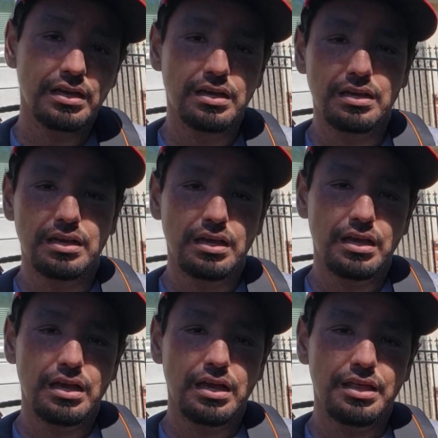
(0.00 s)

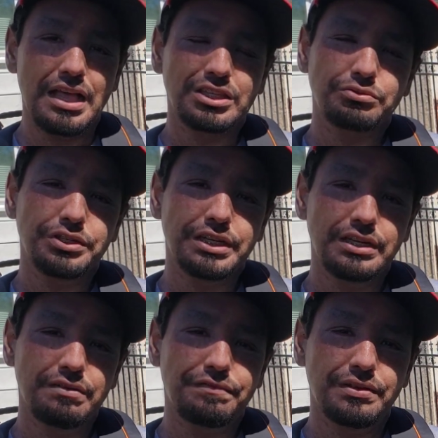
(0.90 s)
and that's where you're gonna
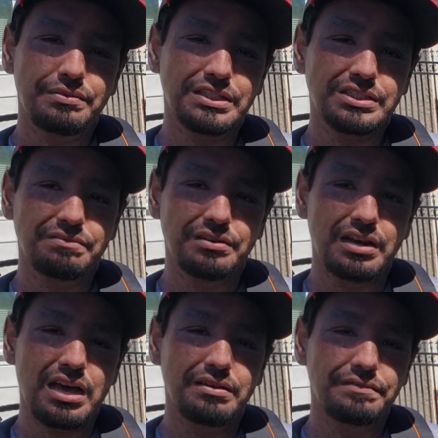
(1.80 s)
live for the rest of your
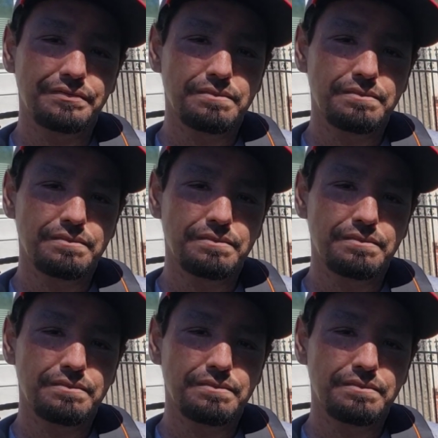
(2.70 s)
life.